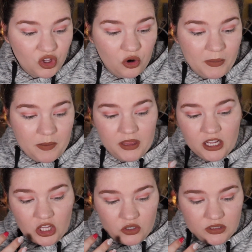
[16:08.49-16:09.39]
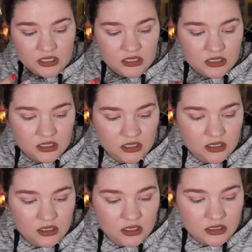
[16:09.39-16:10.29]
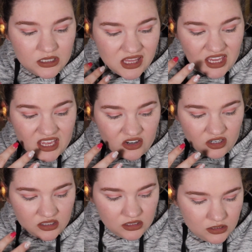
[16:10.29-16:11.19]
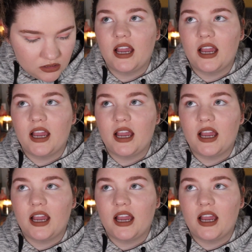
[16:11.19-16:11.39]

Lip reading: or maybe like closest to the innards.